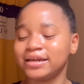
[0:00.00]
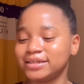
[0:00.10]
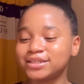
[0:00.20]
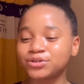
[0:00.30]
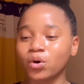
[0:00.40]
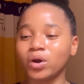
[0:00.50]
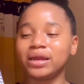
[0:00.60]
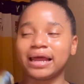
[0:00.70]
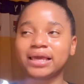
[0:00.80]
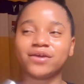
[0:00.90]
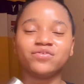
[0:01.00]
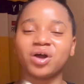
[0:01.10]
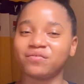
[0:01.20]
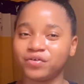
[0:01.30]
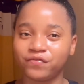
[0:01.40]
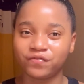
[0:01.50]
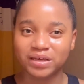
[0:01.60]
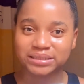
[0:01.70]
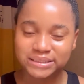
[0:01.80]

This oil, like, if you have a fair